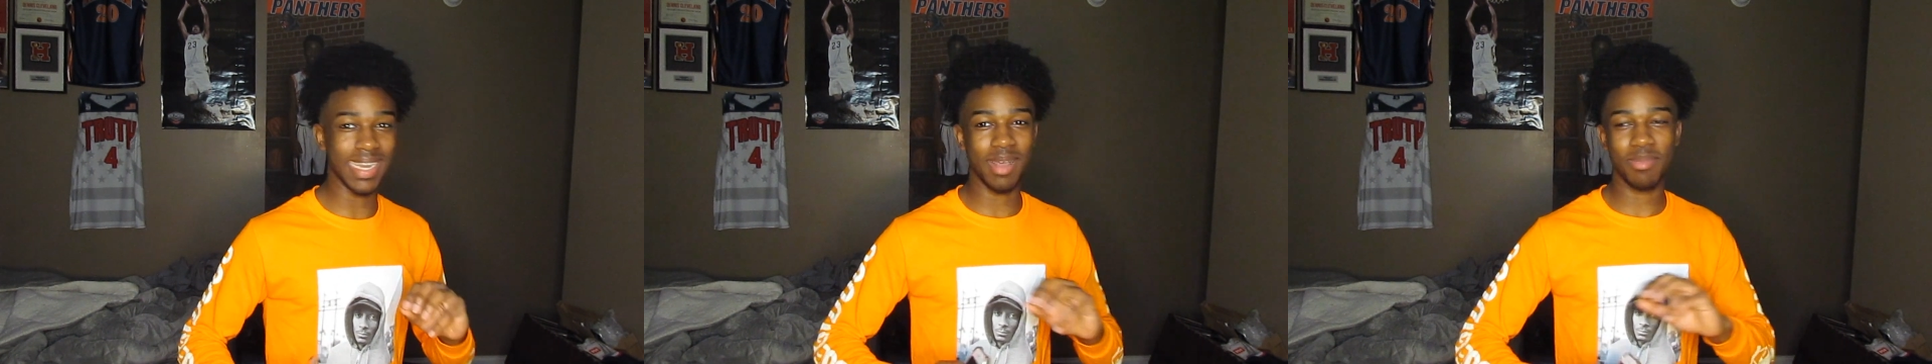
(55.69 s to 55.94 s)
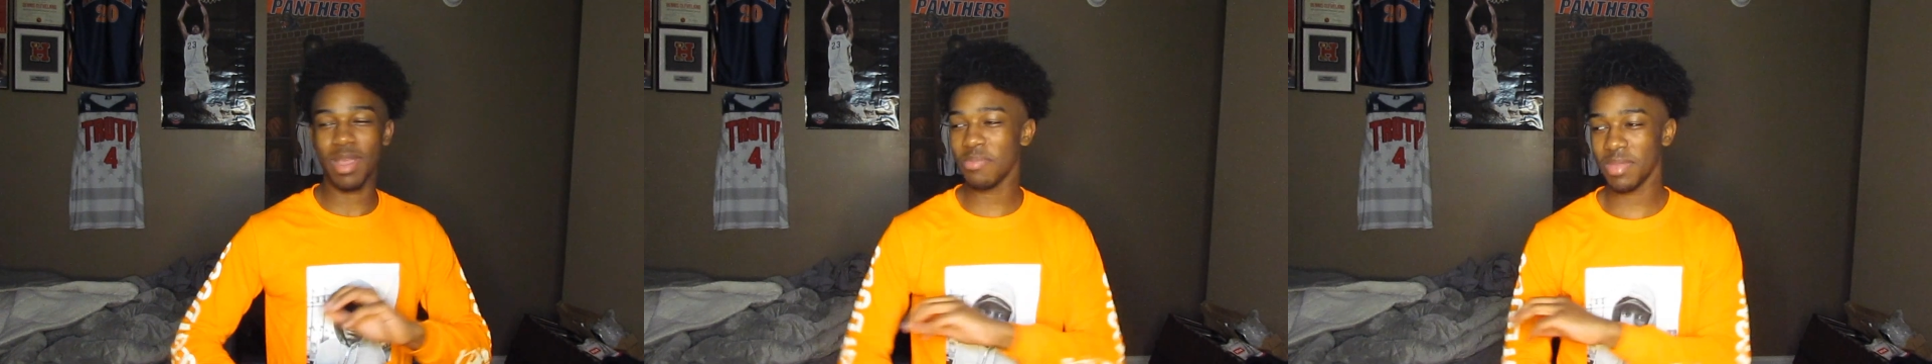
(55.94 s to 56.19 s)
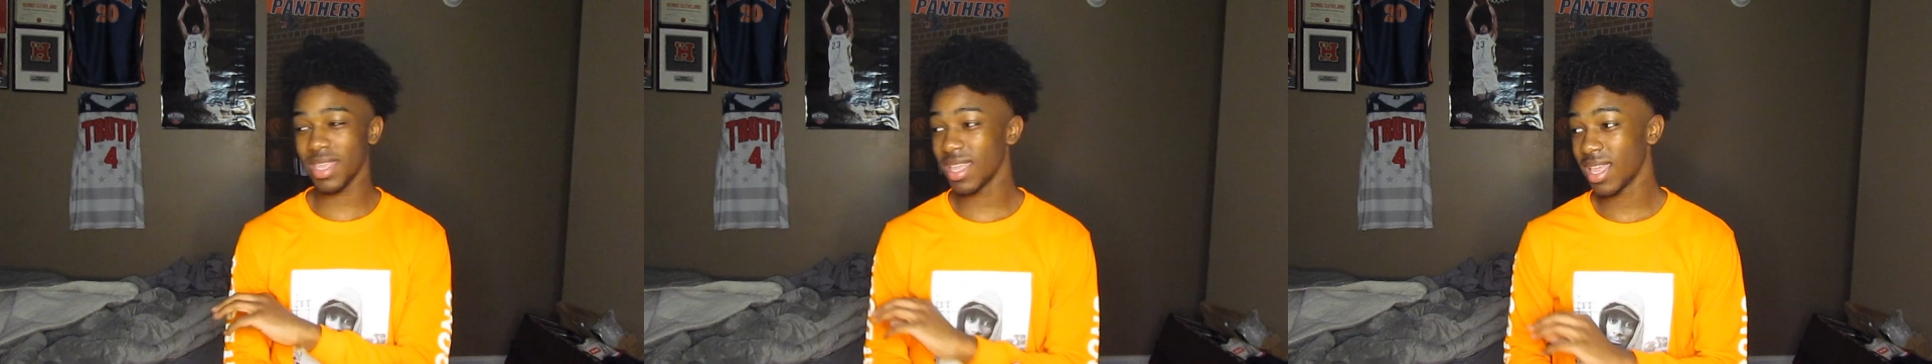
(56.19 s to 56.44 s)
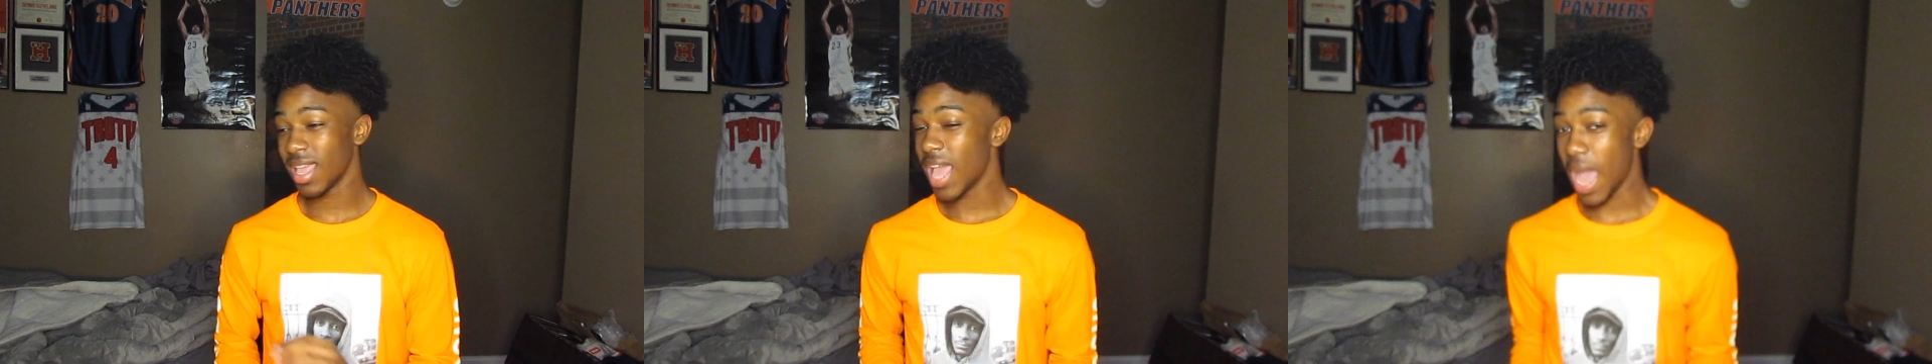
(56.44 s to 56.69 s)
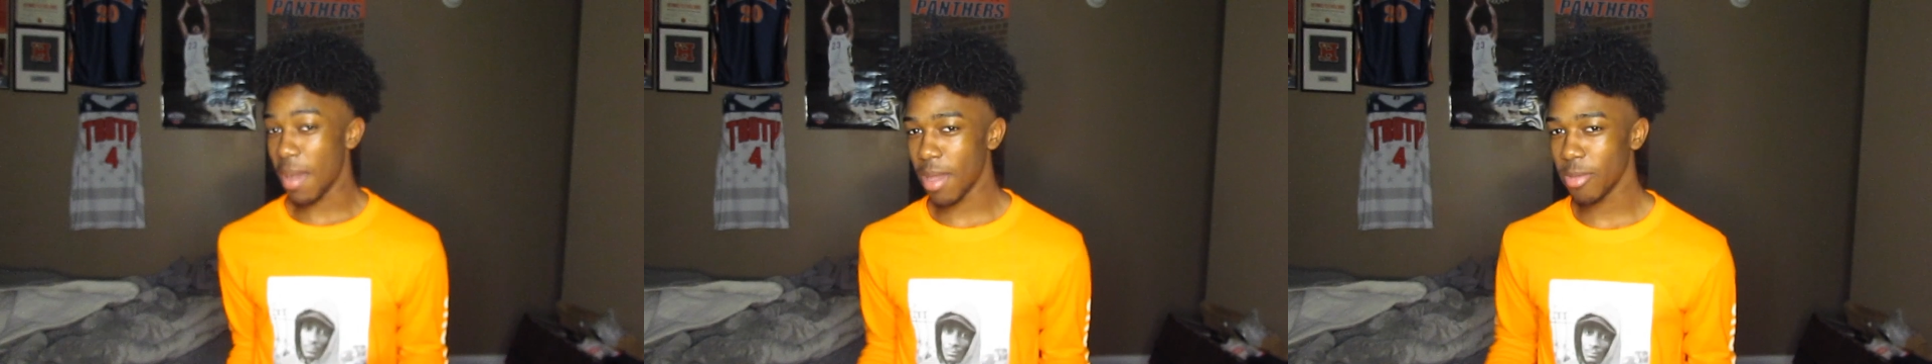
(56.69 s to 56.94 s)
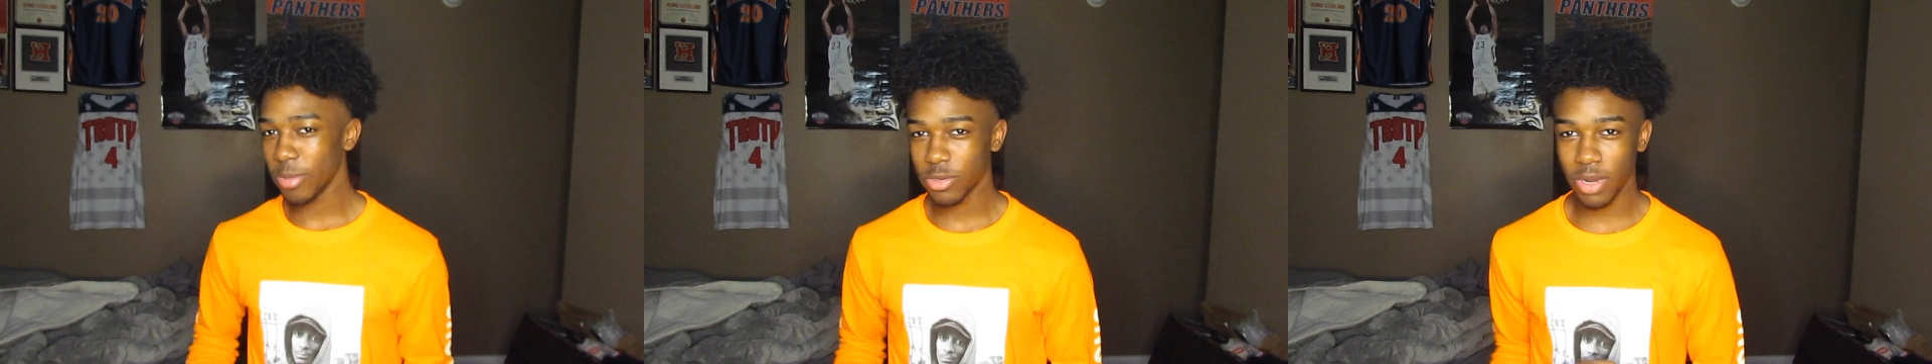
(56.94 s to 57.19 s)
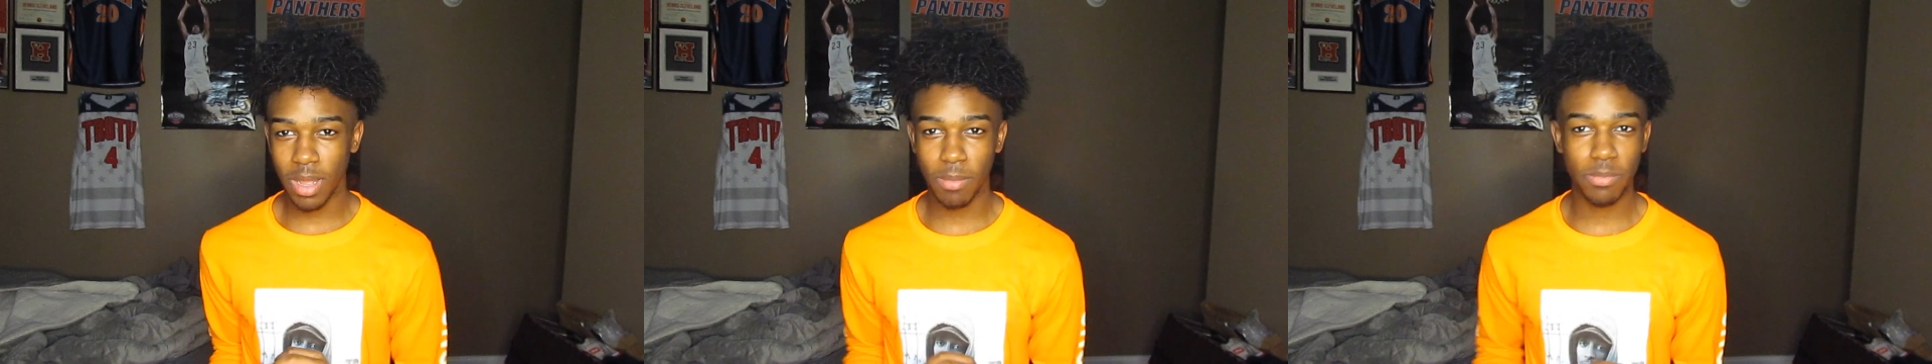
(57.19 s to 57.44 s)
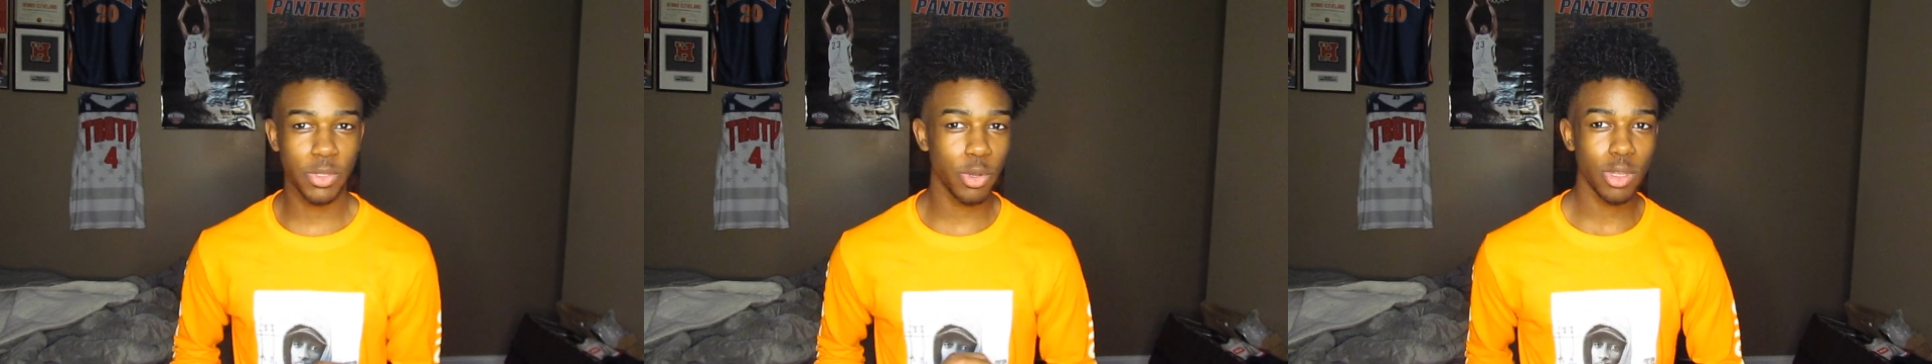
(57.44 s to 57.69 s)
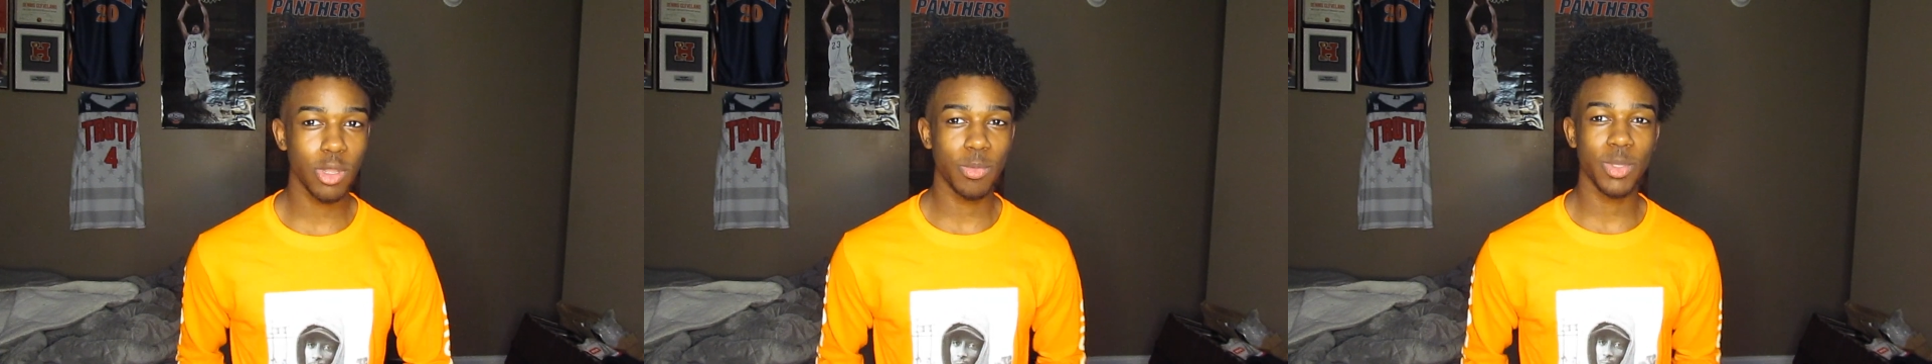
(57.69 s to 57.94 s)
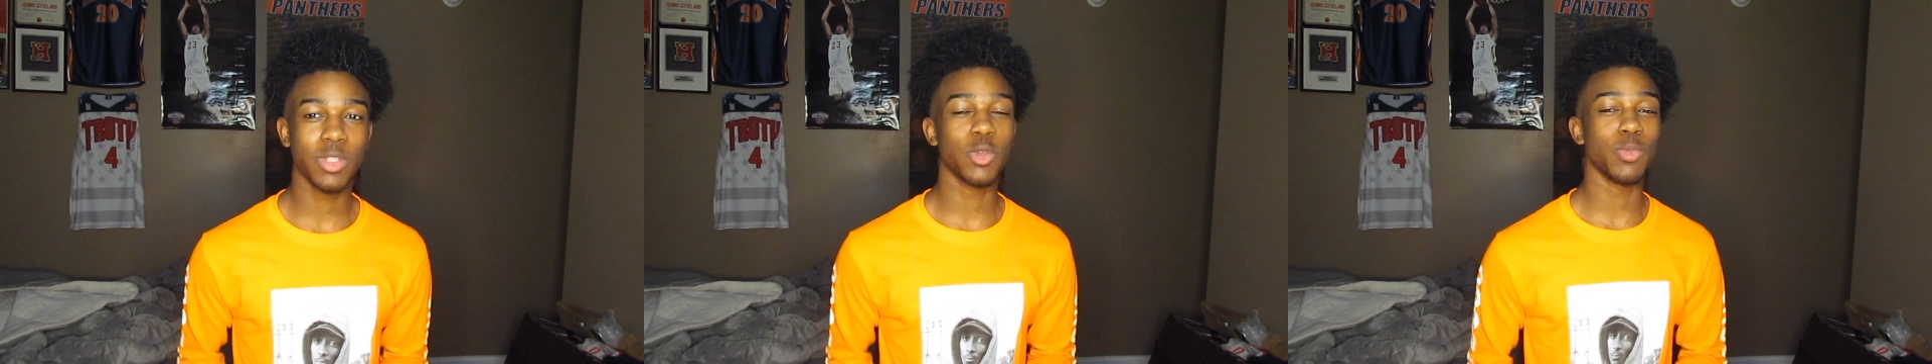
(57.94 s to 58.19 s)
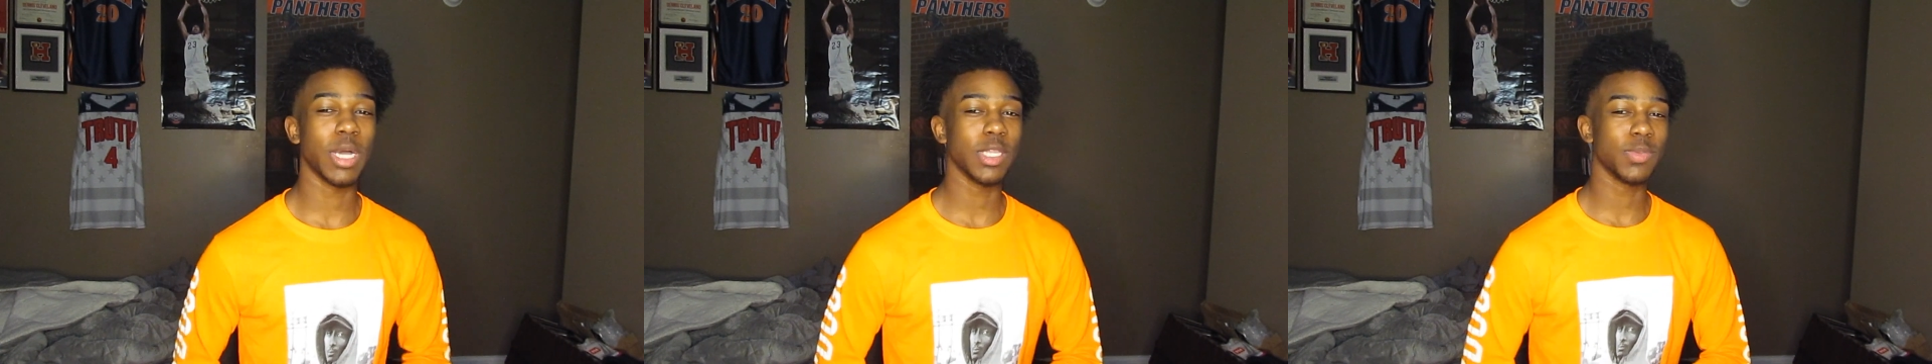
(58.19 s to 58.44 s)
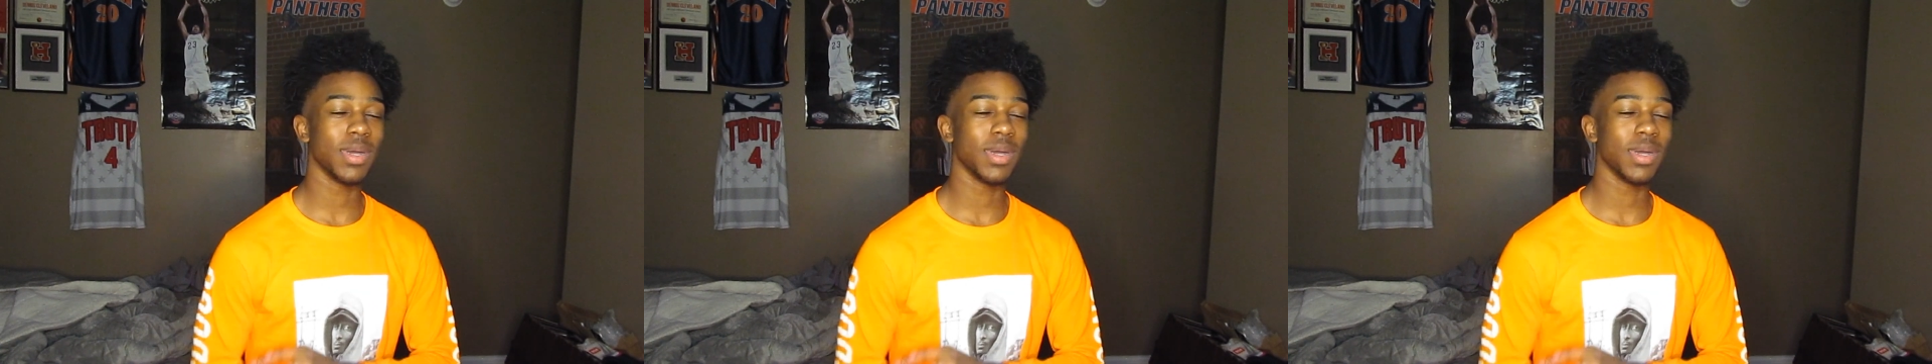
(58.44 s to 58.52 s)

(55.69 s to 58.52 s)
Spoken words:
I might be trying to do a little bit too much,